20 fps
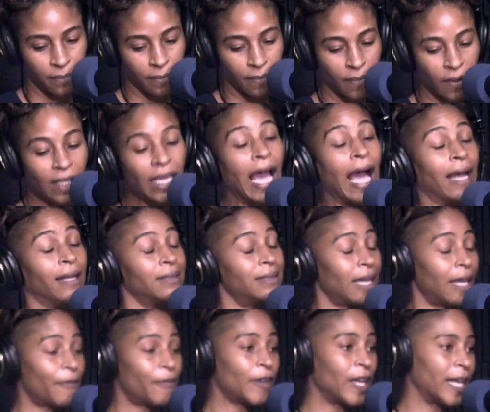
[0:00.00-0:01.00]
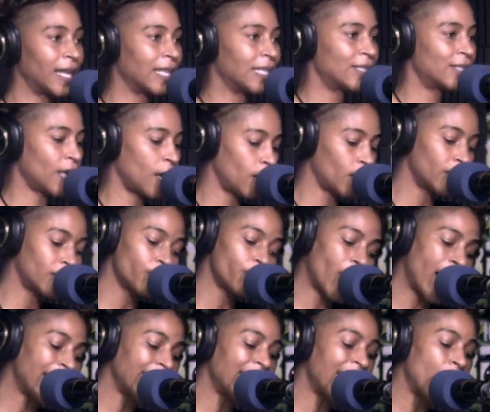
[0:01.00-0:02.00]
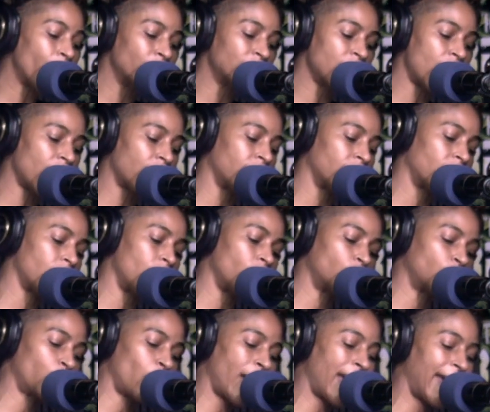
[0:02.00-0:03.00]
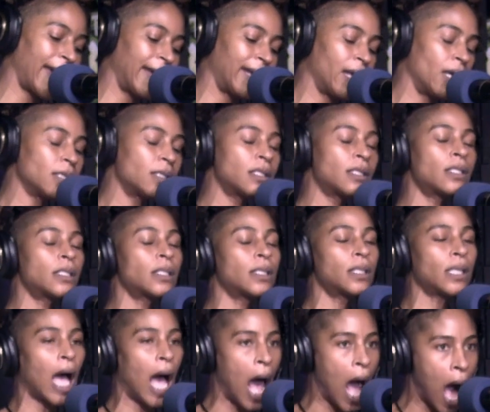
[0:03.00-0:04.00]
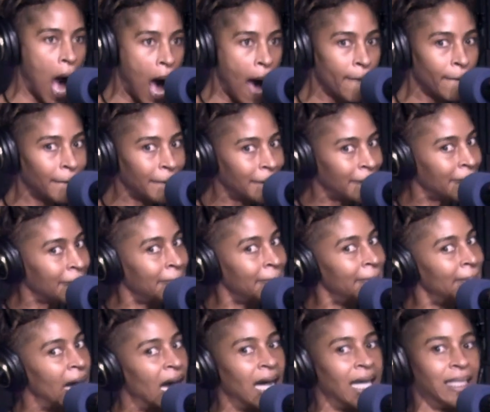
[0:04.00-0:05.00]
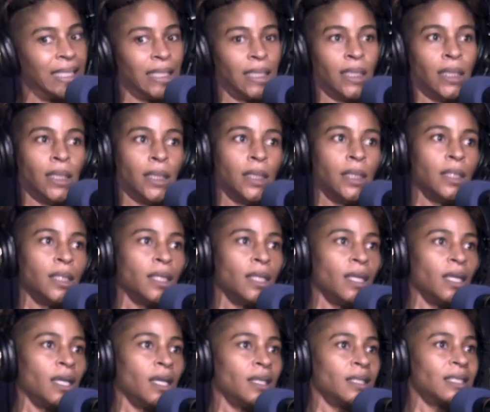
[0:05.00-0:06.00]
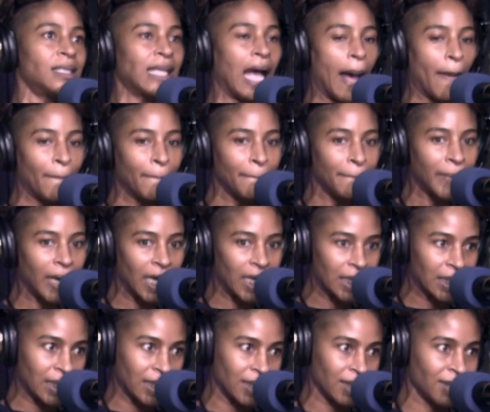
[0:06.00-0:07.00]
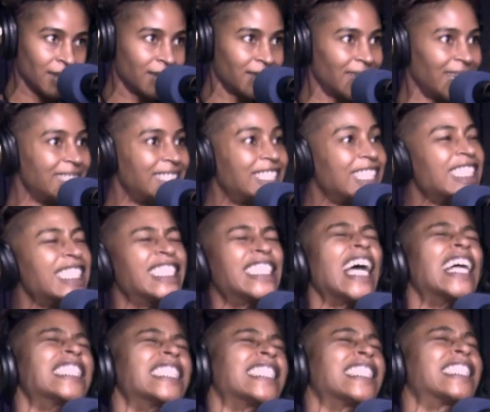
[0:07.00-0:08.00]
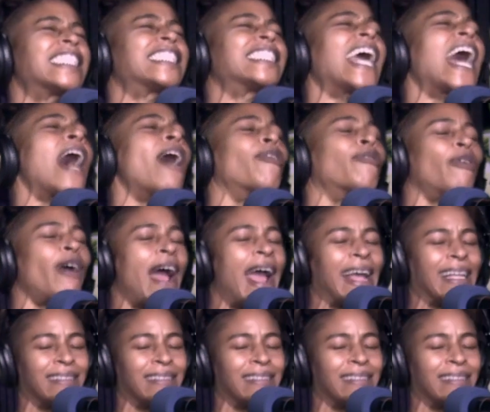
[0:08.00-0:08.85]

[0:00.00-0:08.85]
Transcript: Yeah, definitely. So right now we're talking to Coach Wayde Salmon. Salmon. It just doesn't sound right.